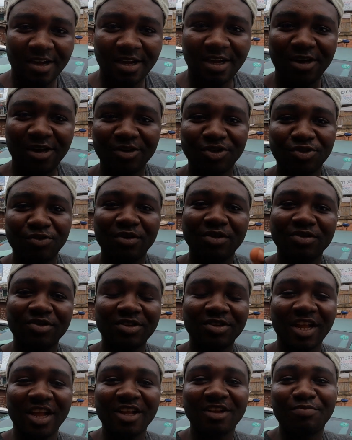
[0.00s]
I also want
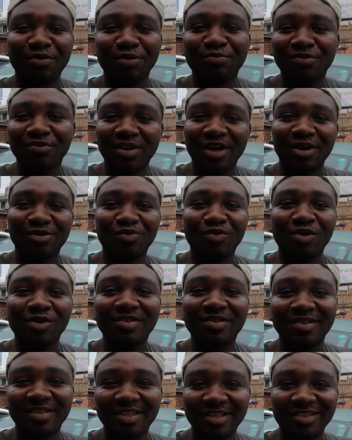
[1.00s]
to thank people that
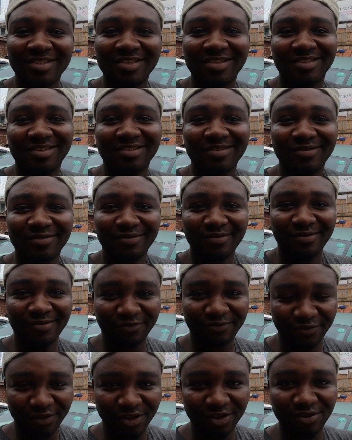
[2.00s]
watch this
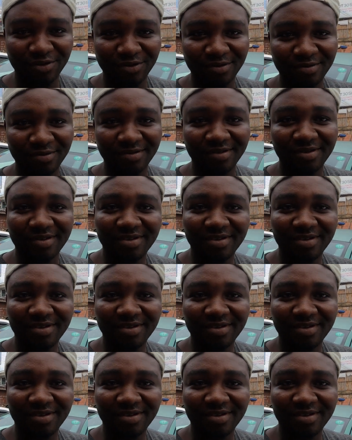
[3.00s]
video.